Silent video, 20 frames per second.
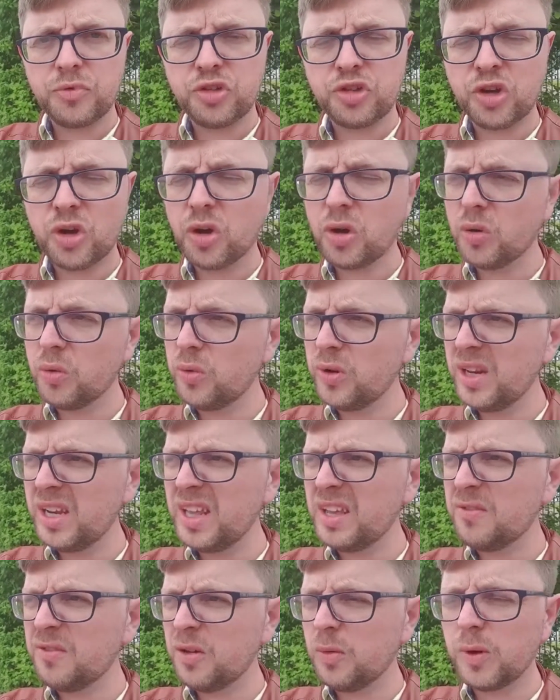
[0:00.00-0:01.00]
So
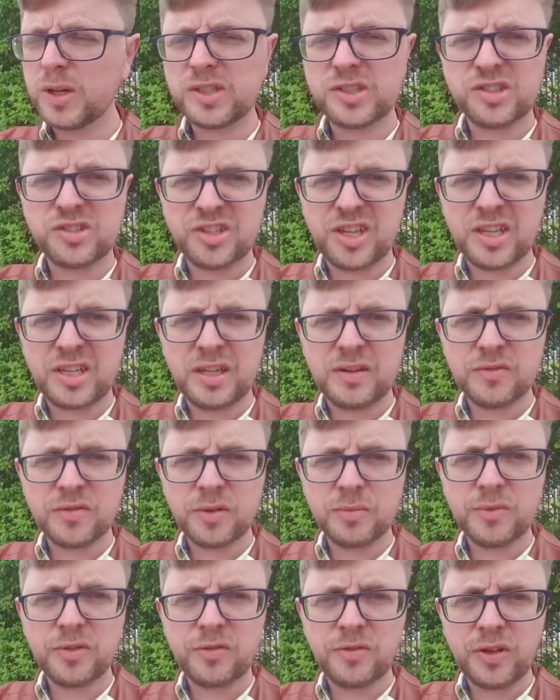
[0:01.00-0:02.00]
really, if you want to send in
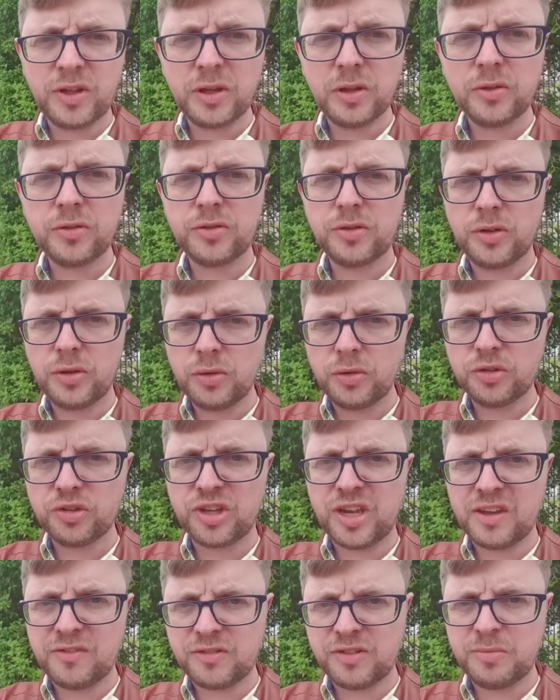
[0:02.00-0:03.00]
from the field, use
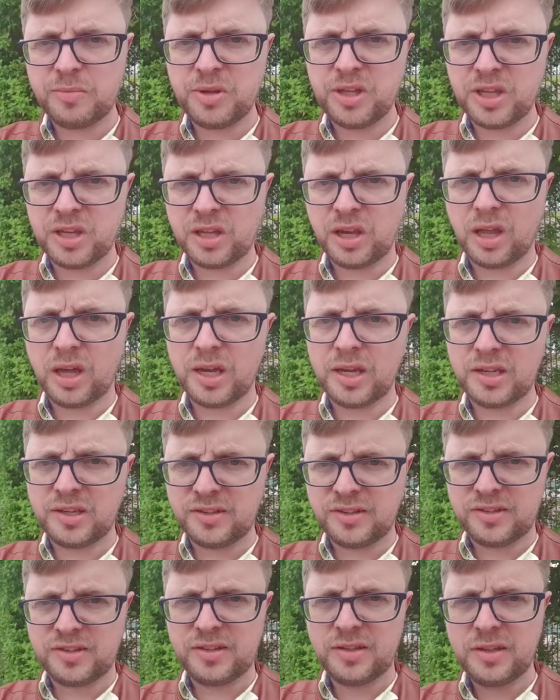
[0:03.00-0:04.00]
an FTP
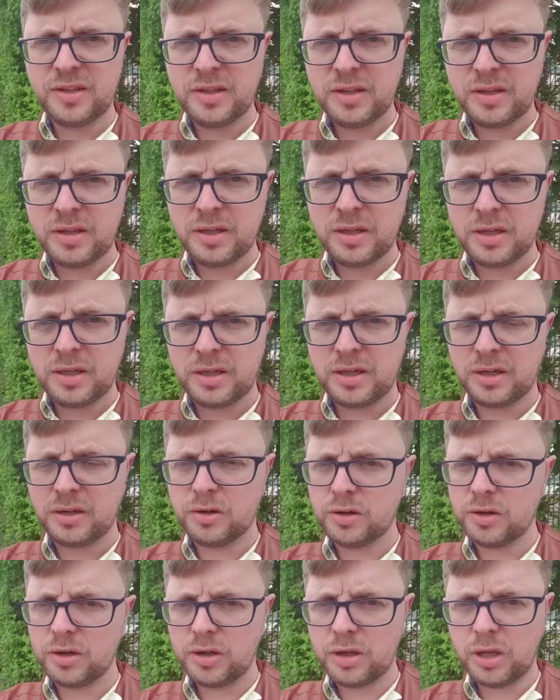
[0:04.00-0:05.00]
client.
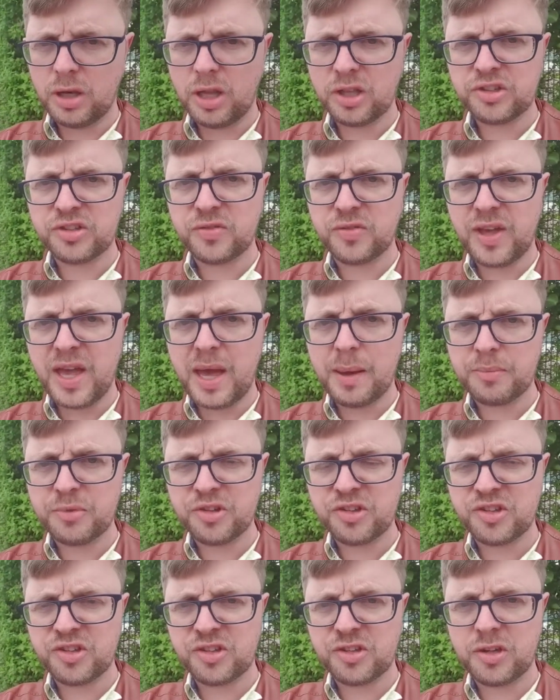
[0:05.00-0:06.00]
There are lots of
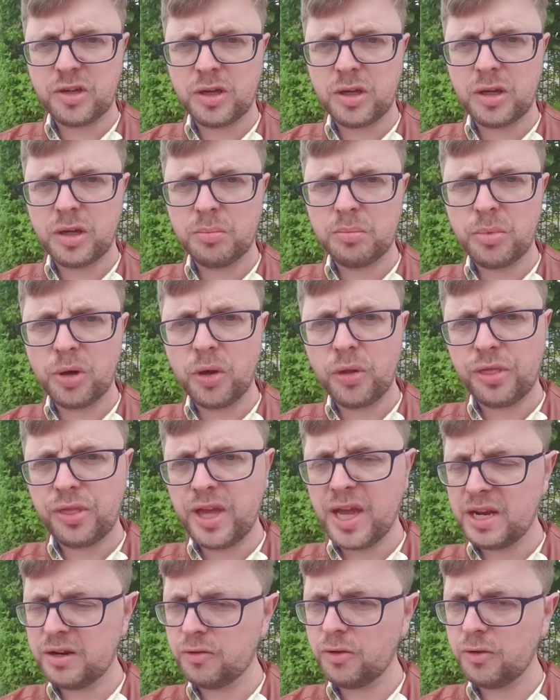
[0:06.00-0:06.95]
apps on both the